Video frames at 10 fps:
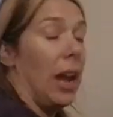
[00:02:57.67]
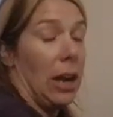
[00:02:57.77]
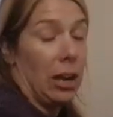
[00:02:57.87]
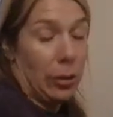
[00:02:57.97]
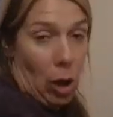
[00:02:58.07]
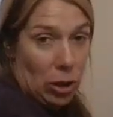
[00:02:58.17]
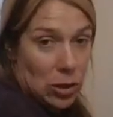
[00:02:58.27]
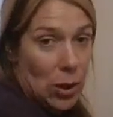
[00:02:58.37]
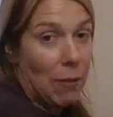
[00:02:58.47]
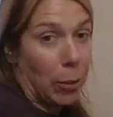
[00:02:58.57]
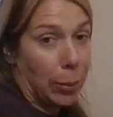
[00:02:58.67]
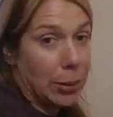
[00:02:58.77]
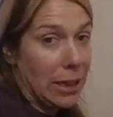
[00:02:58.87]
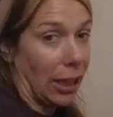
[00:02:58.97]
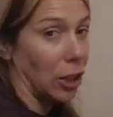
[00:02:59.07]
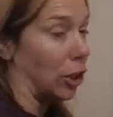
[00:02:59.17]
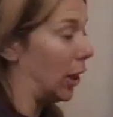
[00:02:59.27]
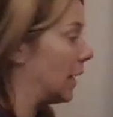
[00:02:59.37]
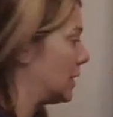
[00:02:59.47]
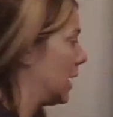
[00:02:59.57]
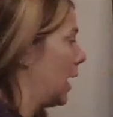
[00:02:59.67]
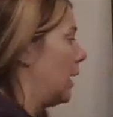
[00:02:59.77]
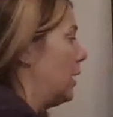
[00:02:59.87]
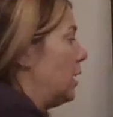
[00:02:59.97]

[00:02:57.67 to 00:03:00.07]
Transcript: And it'll also have perpendicular lines in it.